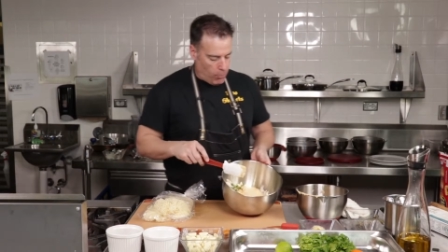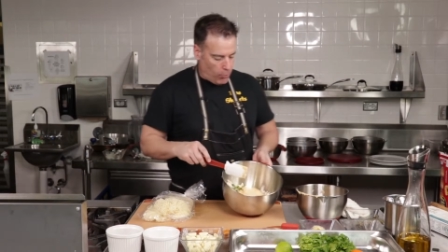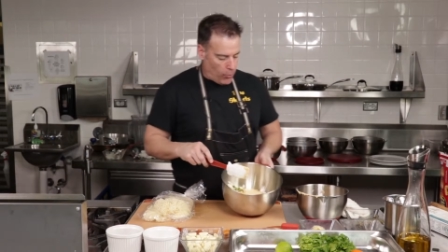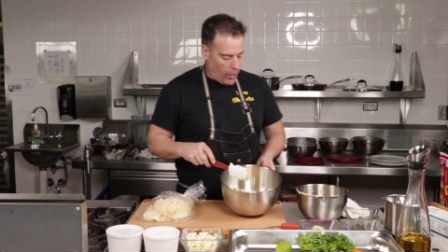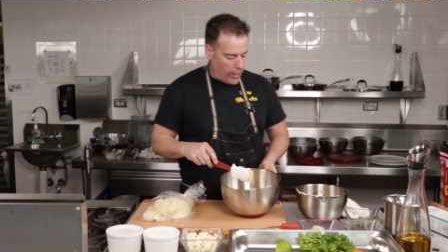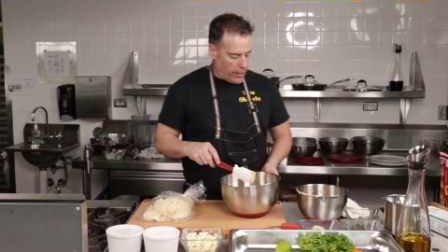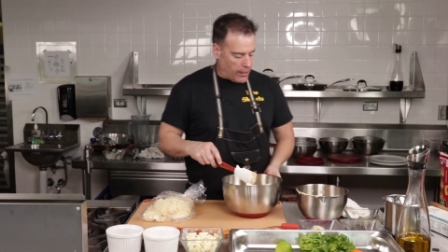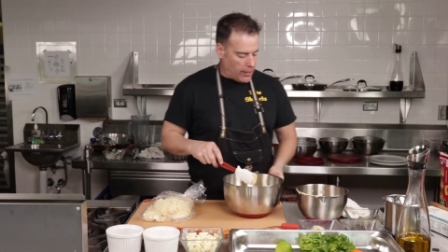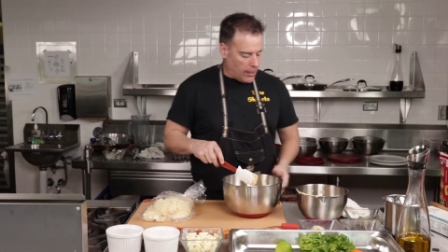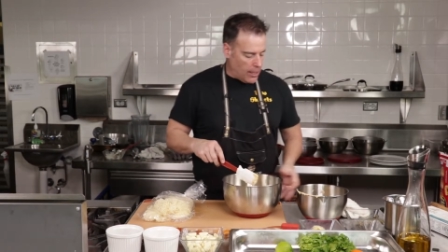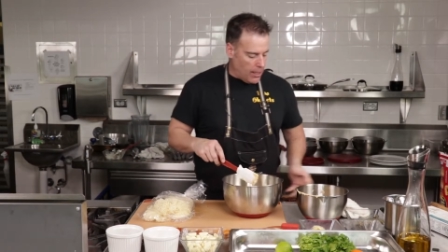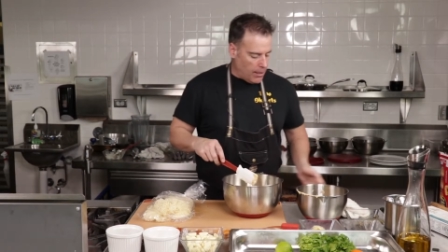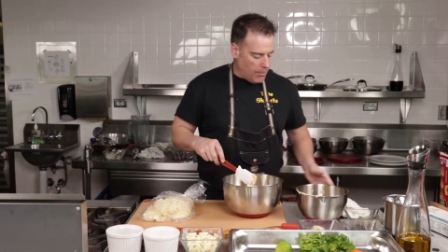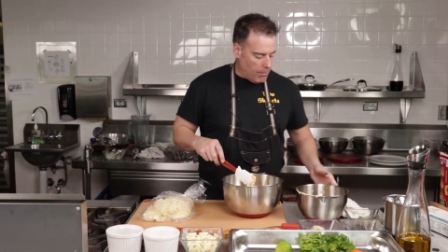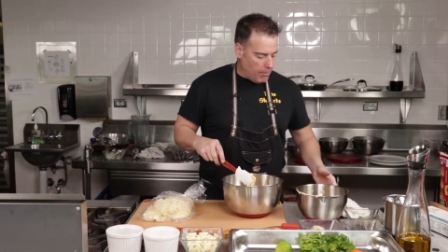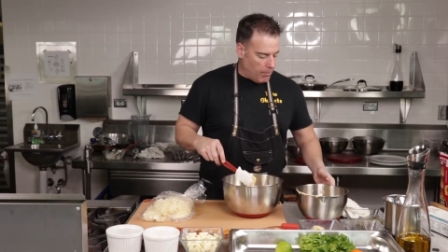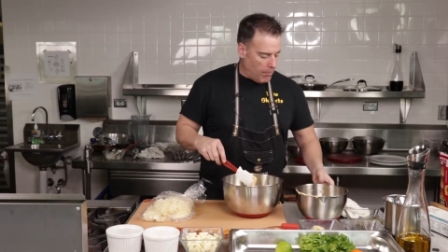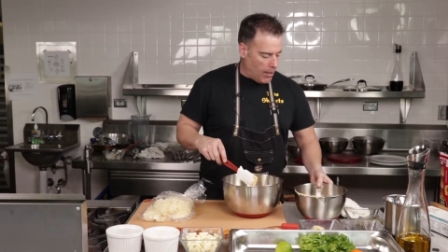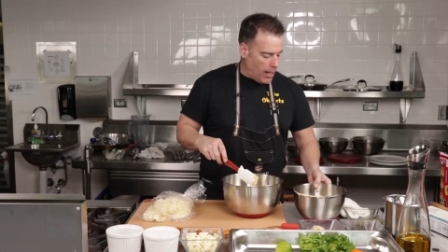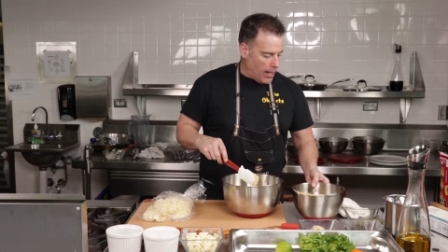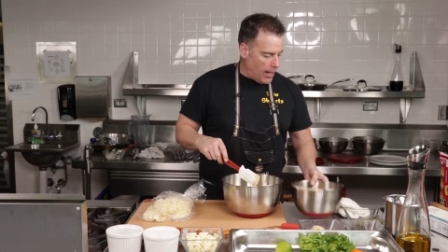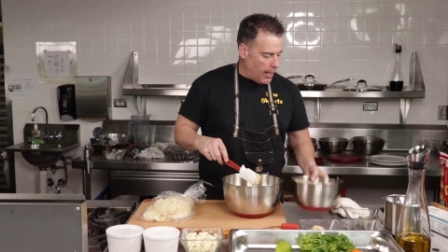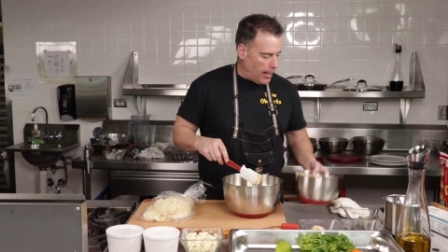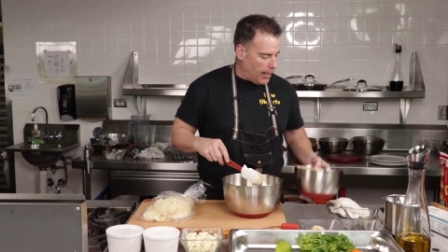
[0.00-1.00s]
break up
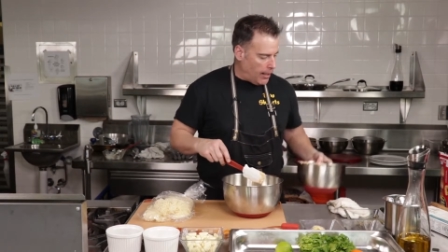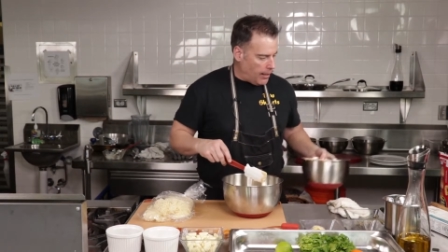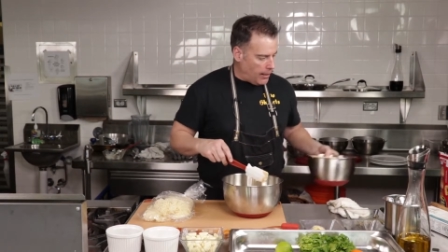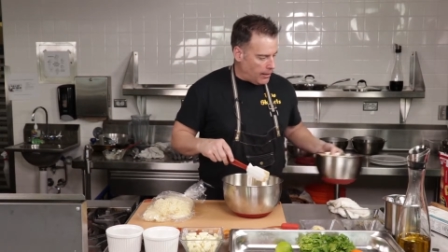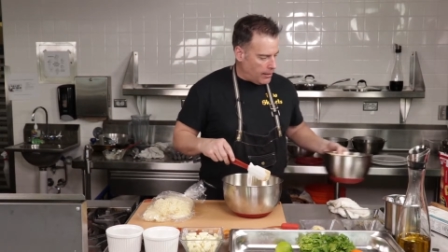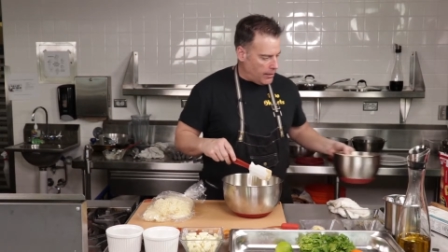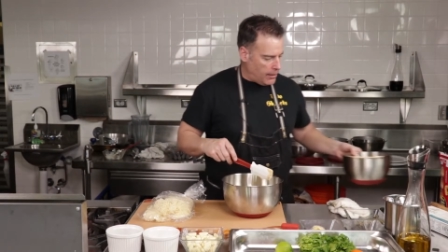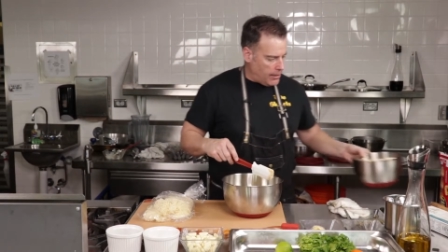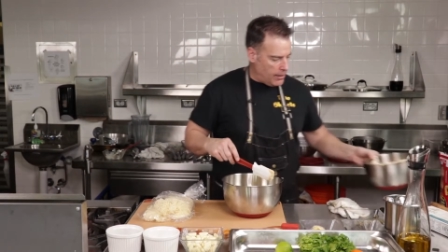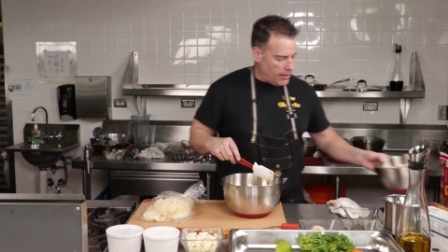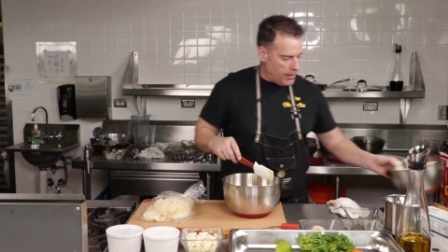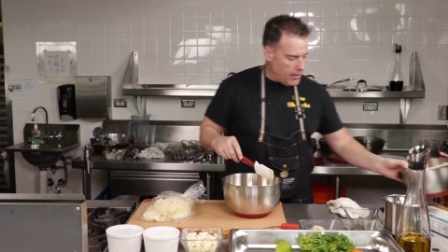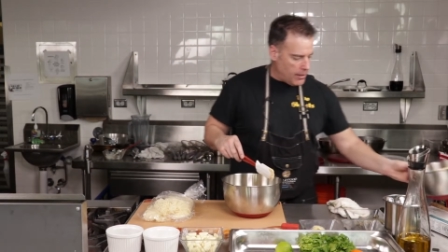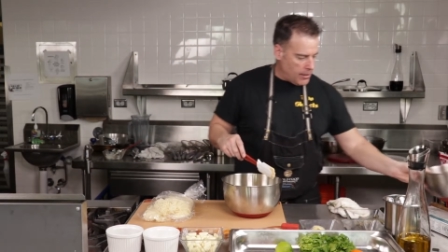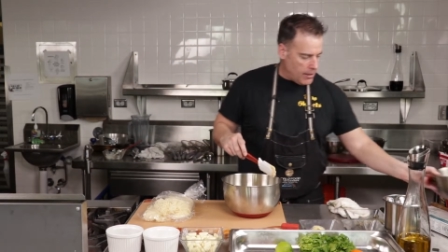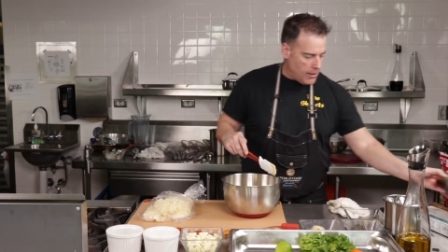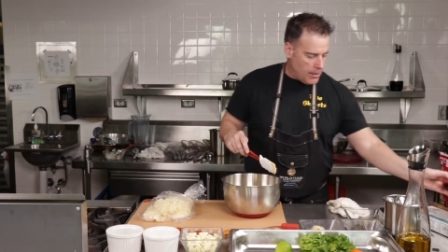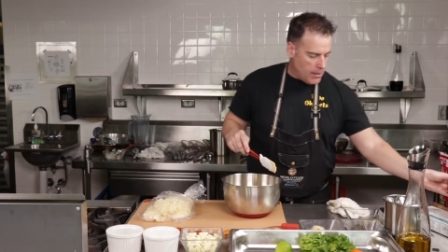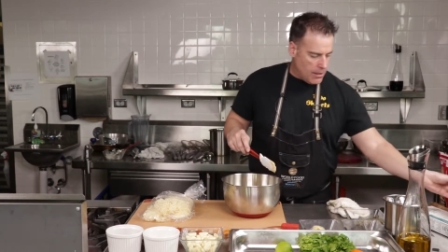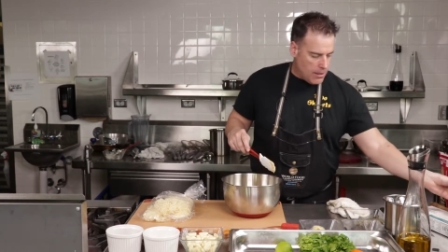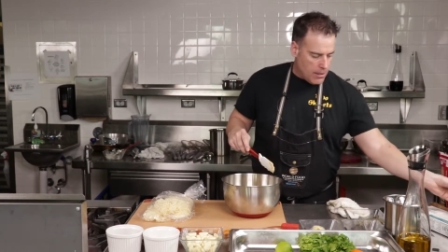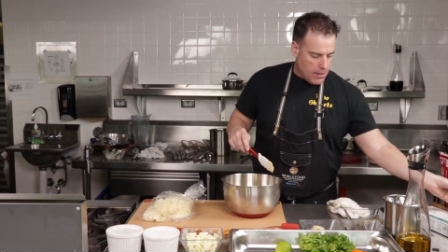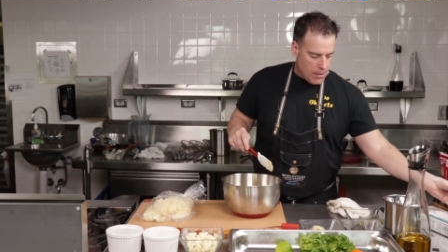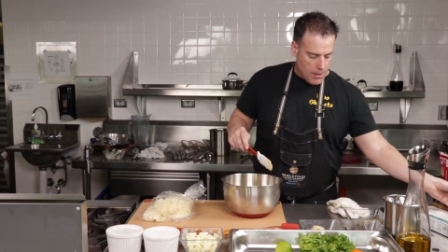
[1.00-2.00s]
my
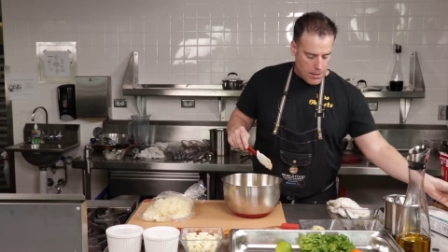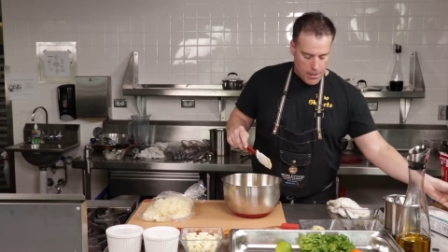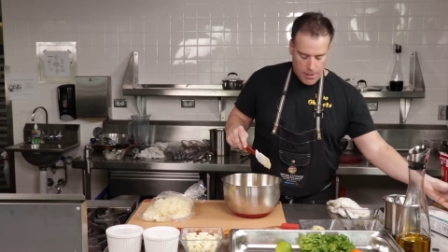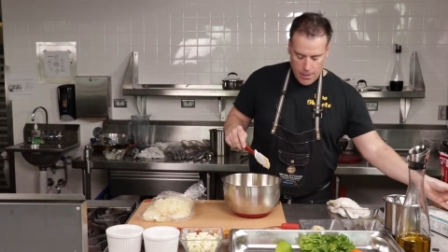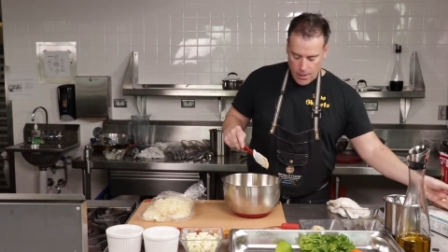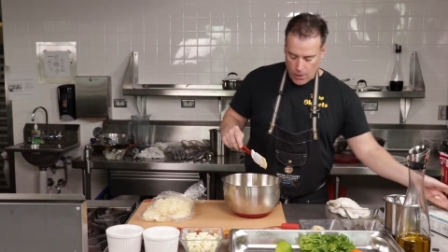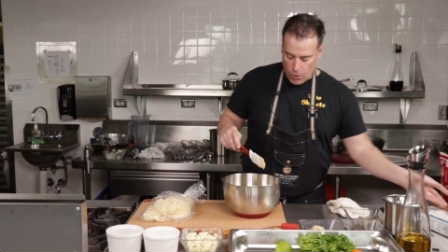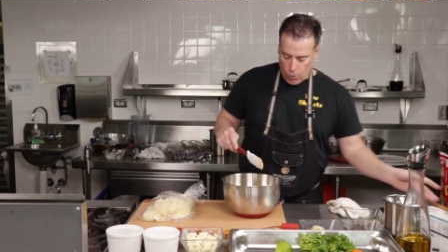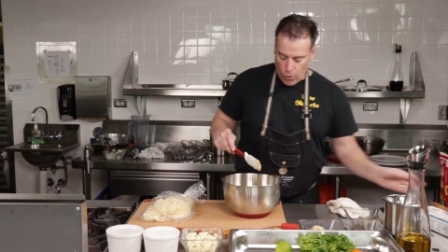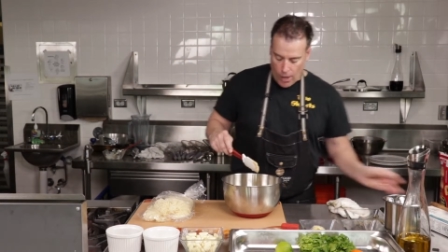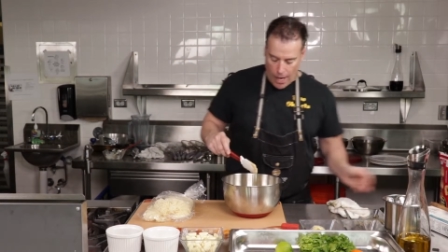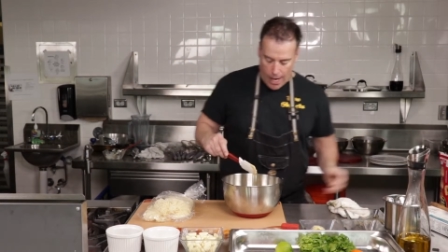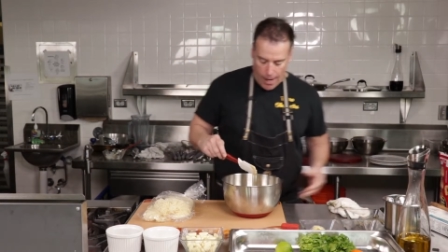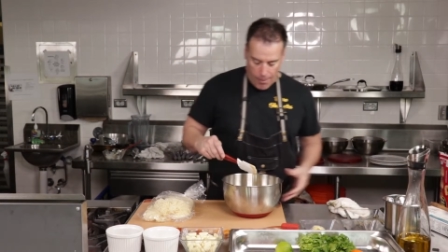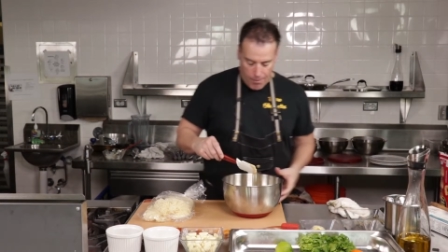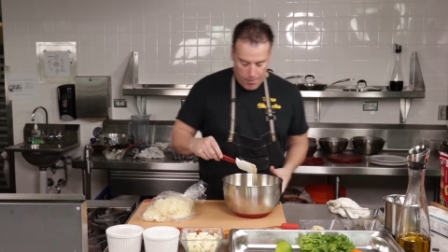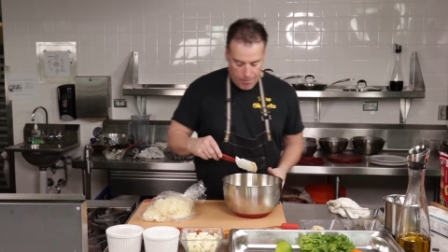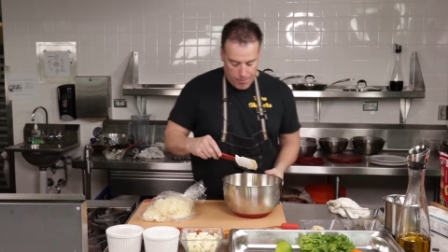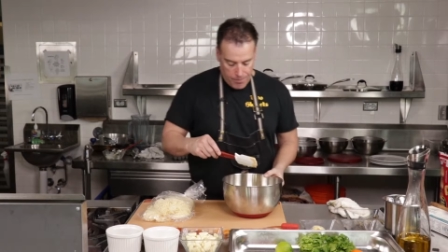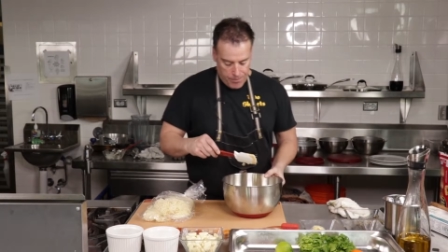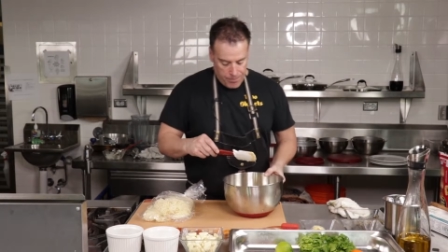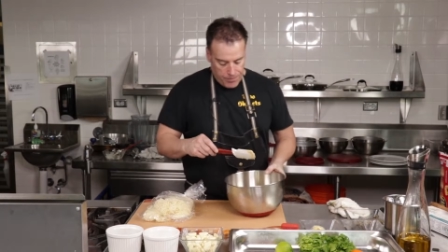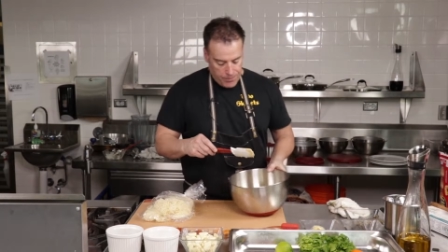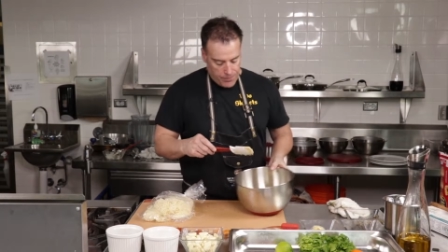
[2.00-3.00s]

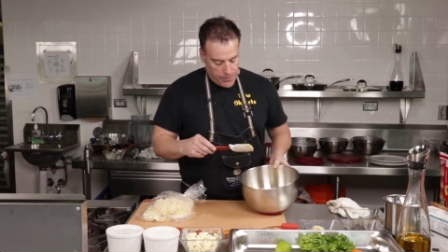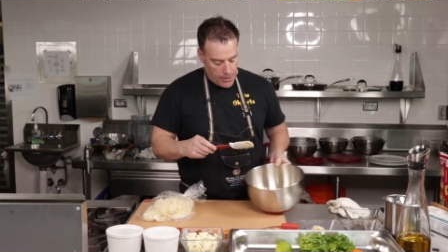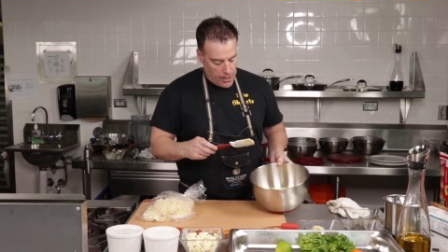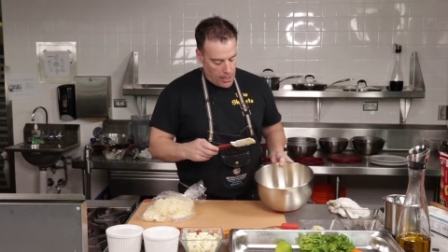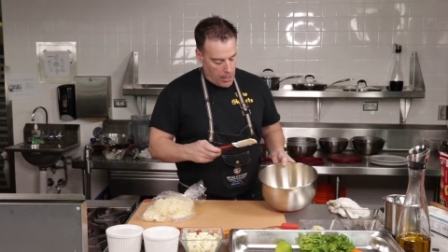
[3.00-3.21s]
crab.